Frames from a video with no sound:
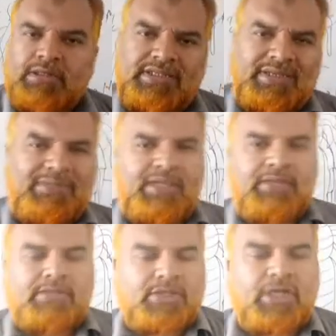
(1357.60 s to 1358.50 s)
Same
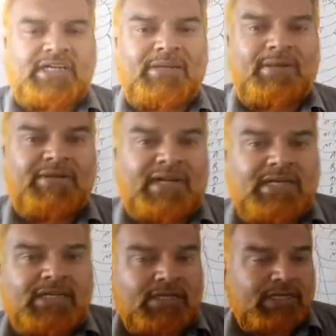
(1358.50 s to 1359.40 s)
thing, solid double
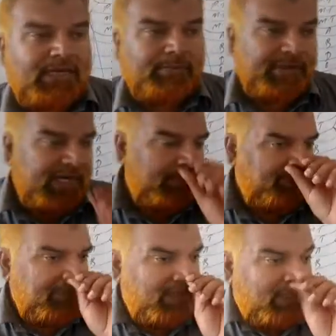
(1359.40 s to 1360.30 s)
ventral nerve cord.
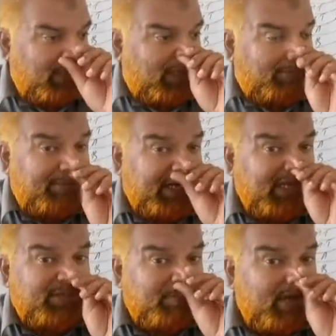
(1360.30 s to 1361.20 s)

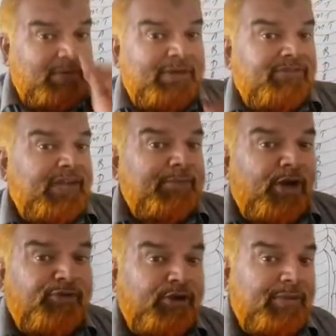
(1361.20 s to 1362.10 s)
Brain is small but very
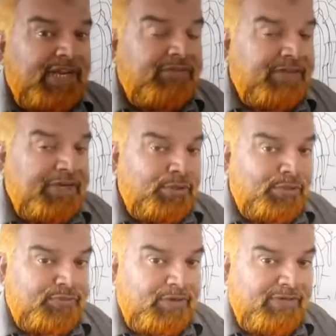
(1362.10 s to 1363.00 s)
powerful brain, very
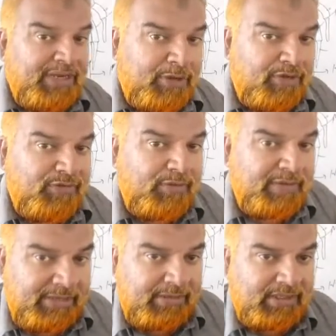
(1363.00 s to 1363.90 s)
useful, very powerful
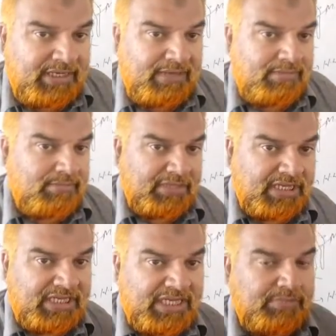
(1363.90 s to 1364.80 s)
brain. Clear?
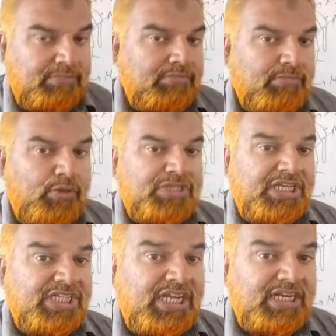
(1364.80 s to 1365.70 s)
Because it has more
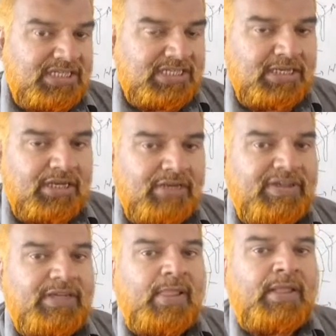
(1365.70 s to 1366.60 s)
sense organs.
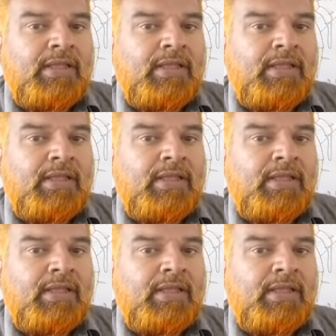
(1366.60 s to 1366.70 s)
Fine.